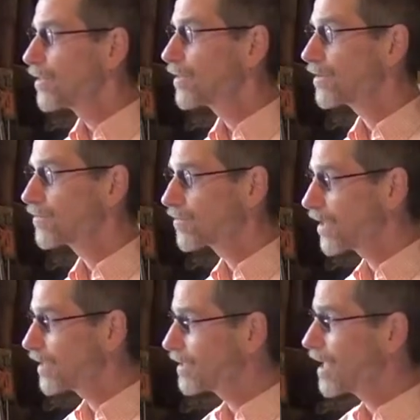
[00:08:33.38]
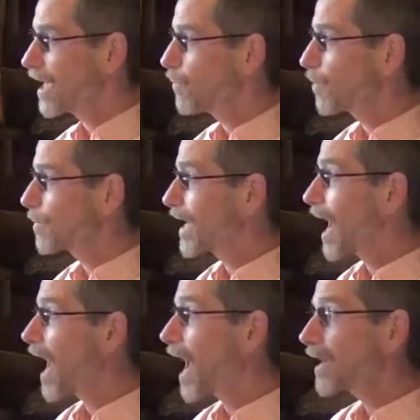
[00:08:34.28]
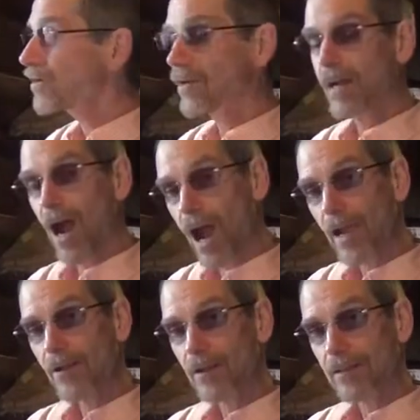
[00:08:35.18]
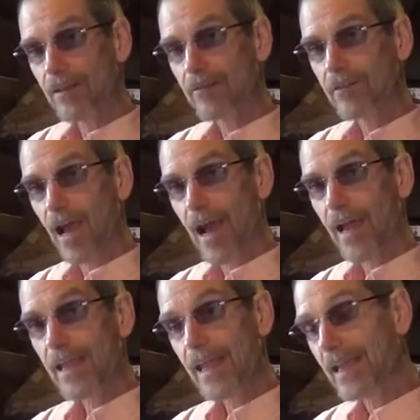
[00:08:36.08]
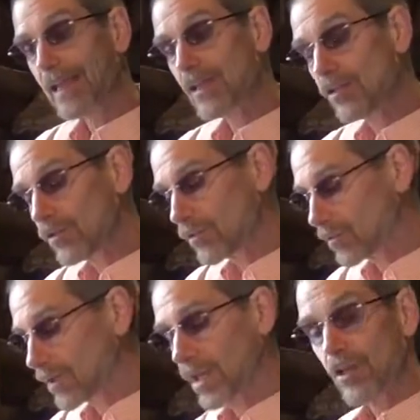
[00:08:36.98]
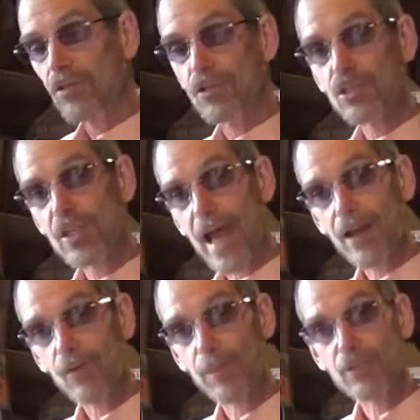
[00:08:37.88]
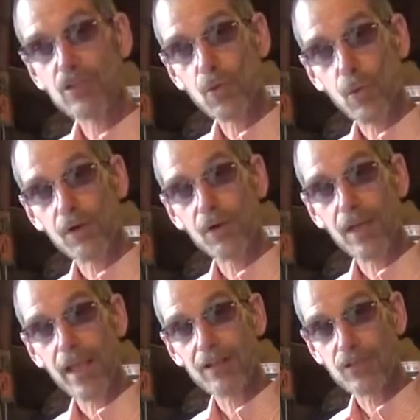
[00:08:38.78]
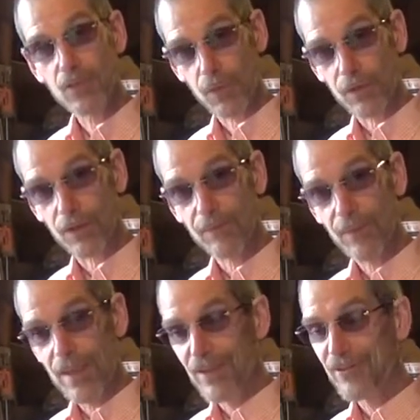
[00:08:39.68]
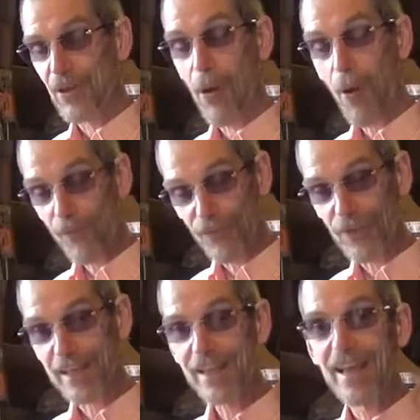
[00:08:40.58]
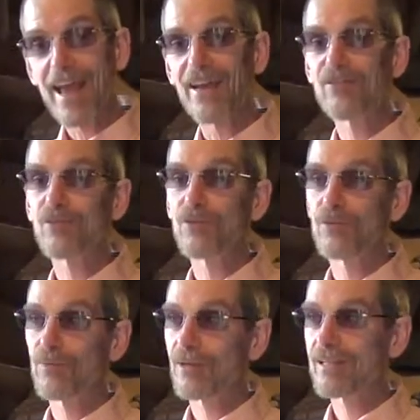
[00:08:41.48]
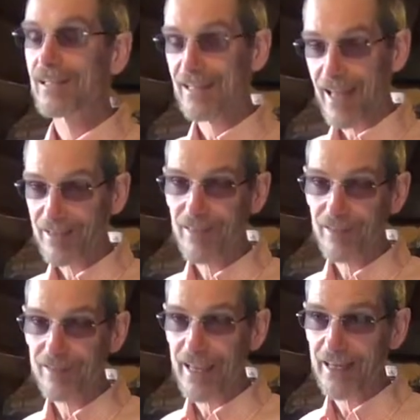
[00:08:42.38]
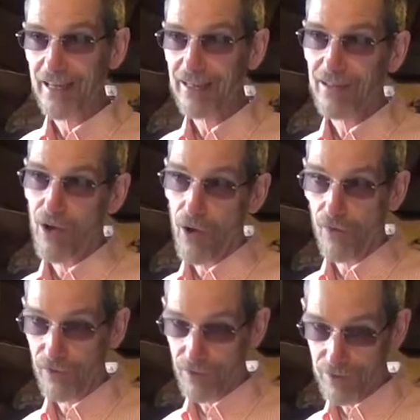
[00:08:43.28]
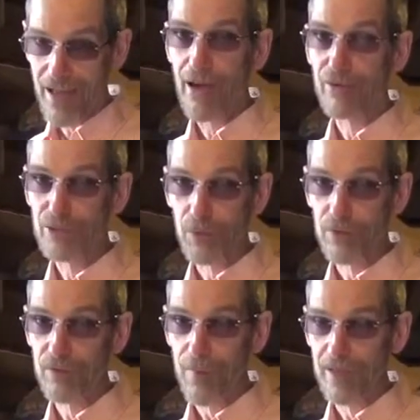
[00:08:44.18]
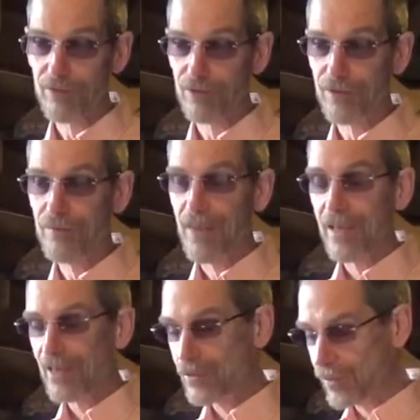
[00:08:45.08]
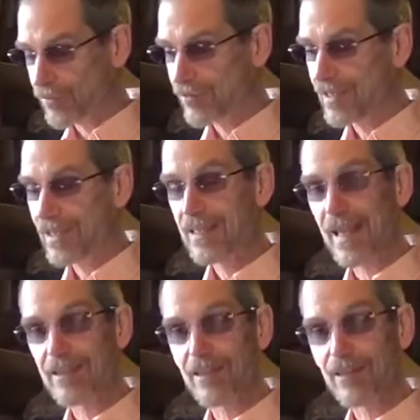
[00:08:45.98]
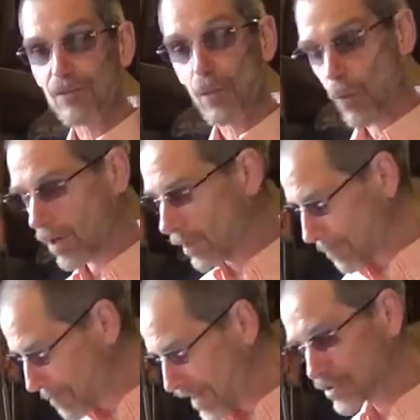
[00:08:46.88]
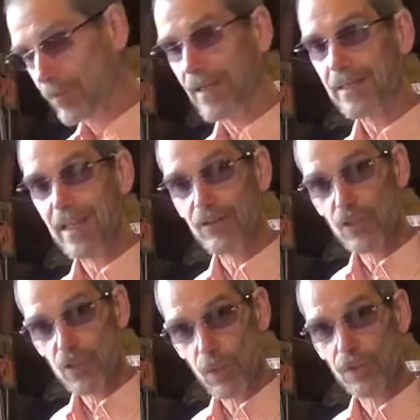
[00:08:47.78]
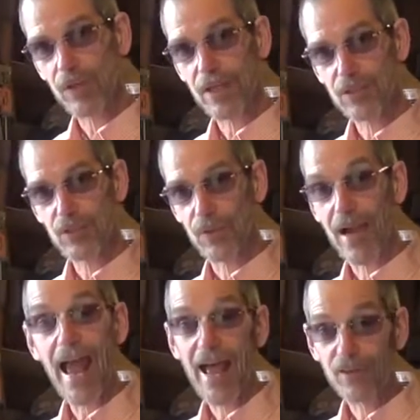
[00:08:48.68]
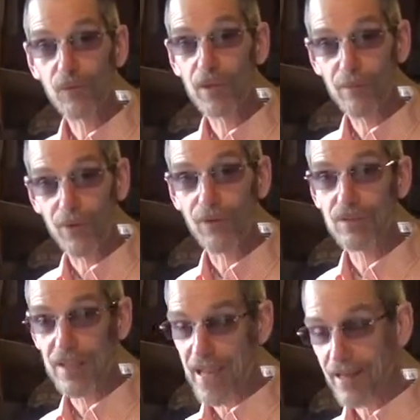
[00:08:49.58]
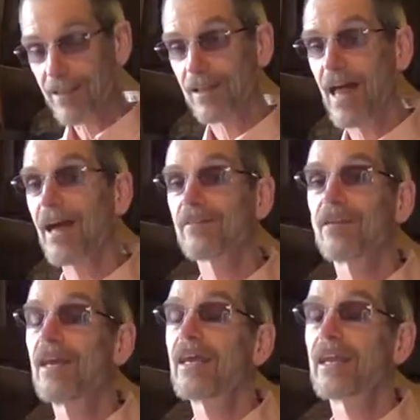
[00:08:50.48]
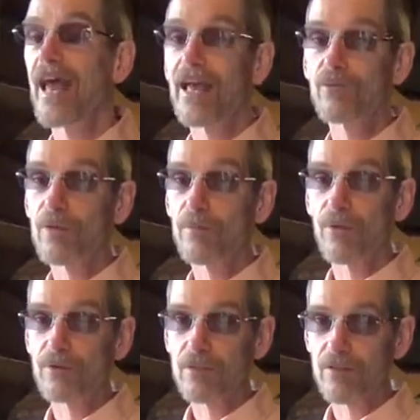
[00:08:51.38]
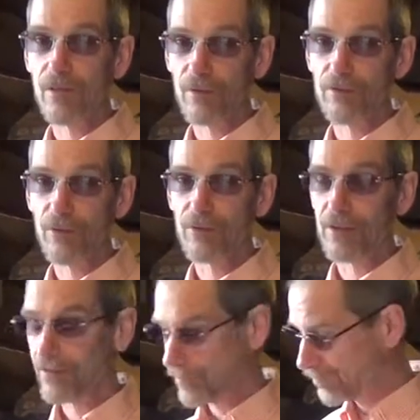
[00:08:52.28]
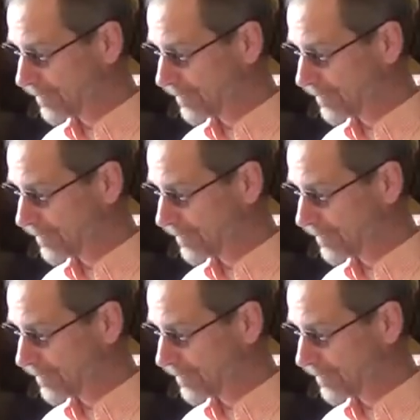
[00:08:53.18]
the sun will be higher and higher in the sky, and at noon, your shadow will be shorter and shorter. So hopefully, as you collect this data over our short semester, you will see that your measurement gets shorter and shorter as we approach the end of the class and as we approach the summer solstice.